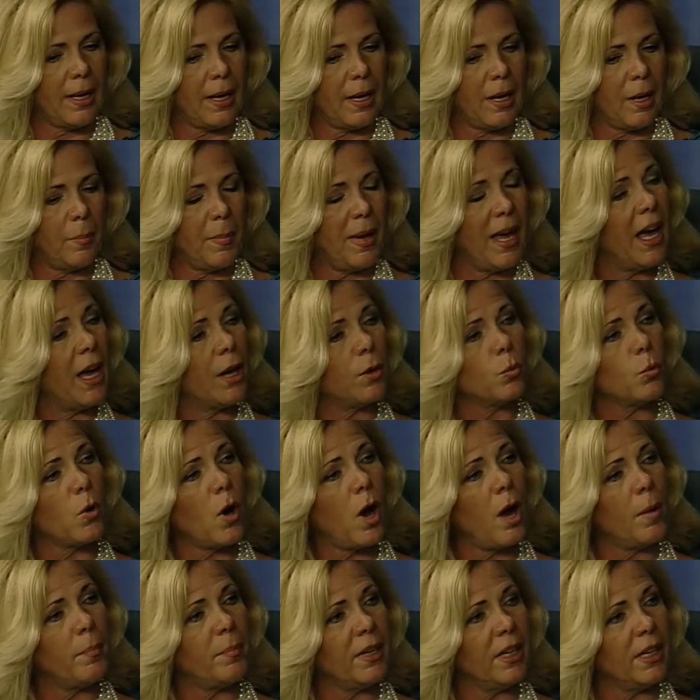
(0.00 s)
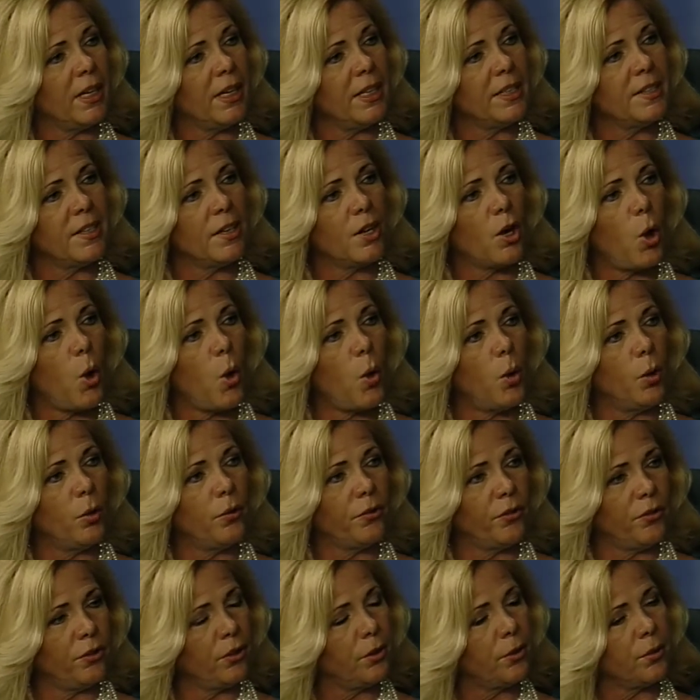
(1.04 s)
Ann Romney. He did a whole
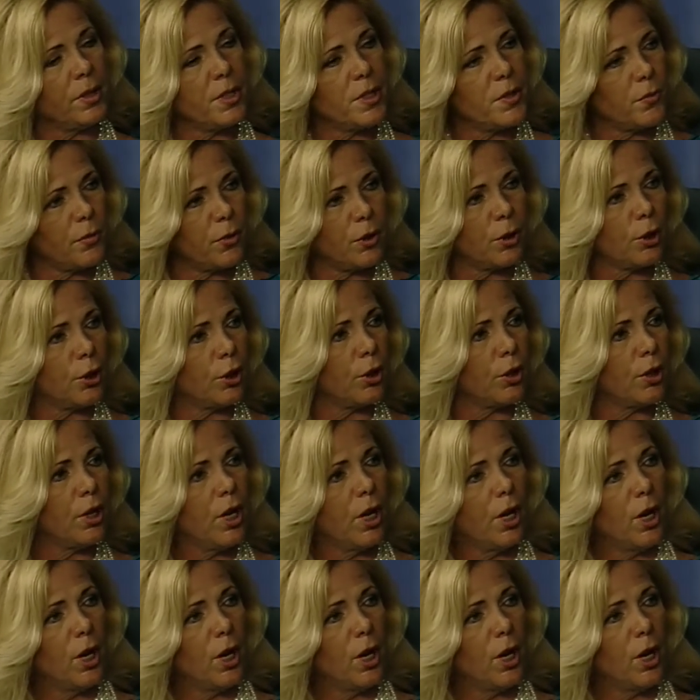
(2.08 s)
series for her